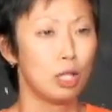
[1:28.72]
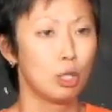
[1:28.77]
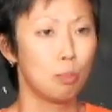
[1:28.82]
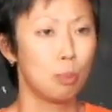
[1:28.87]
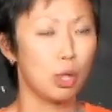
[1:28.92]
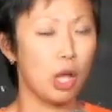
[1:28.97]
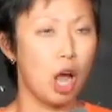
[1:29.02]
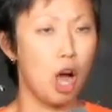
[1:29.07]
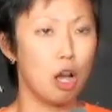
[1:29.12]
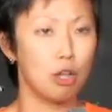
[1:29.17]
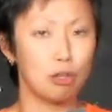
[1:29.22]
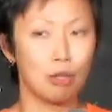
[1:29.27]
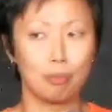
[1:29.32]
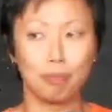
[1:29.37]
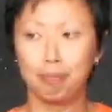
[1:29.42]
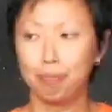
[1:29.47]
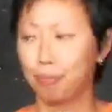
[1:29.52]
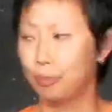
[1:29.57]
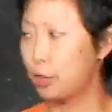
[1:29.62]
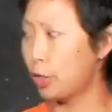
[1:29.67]
Pretty
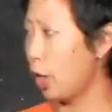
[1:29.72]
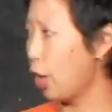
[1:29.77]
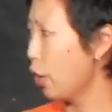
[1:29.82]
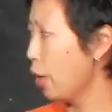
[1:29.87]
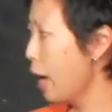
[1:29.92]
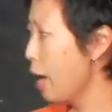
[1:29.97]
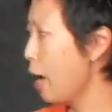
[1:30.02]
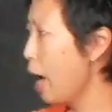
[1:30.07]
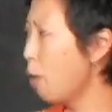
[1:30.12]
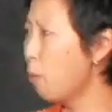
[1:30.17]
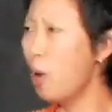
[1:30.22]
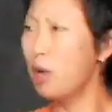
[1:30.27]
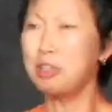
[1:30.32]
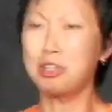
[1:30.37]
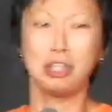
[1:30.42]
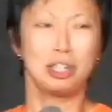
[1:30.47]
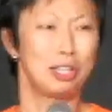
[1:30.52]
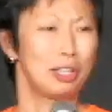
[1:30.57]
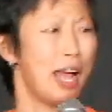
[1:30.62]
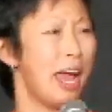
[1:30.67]
awesome. So, and
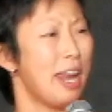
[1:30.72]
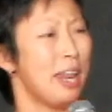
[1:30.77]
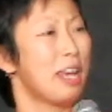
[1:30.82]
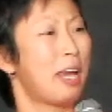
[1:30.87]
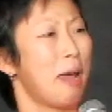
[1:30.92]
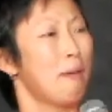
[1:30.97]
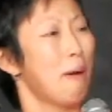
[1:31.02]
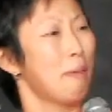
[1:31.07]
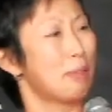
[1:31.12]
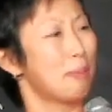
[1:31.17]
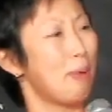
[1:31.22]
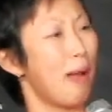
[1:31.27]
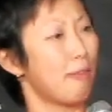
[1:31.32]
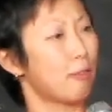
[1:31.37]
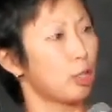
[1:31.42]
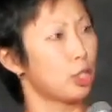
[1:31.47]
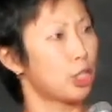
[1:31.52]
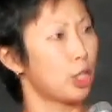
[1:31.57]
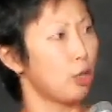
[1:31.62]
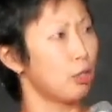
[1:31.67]
once this lady came up to me
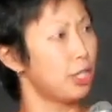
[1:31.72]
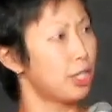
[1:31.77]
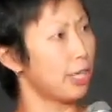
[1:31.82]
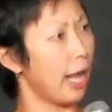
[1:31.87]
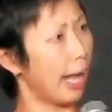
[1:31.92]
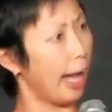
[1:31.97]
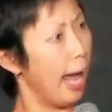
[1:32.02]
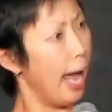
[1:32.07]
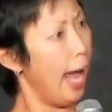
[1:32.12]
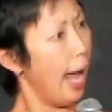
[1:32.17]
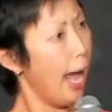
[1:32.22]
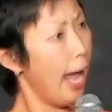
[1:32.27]
after a show, she's like,